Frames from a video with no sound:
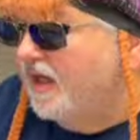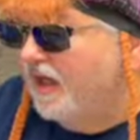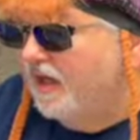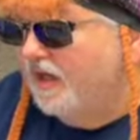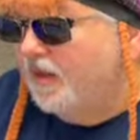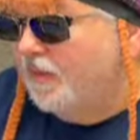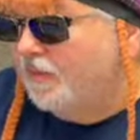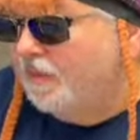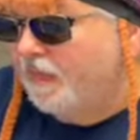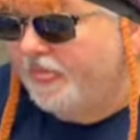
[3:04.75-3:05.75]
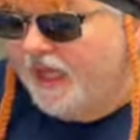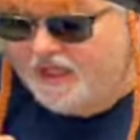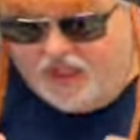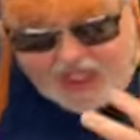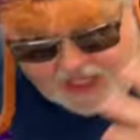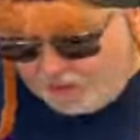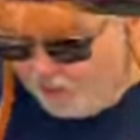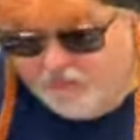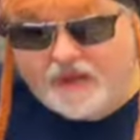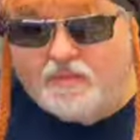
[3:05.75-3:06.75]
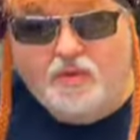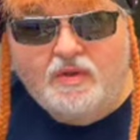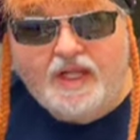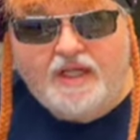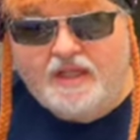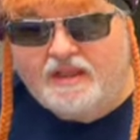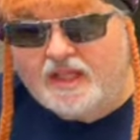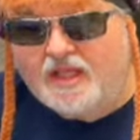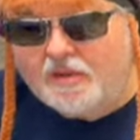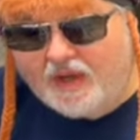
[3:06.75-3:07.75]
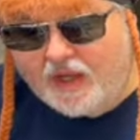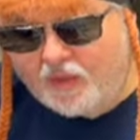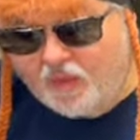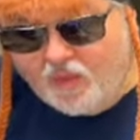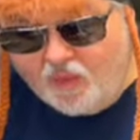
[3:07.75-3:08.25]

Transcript: Um, they can't remember anything about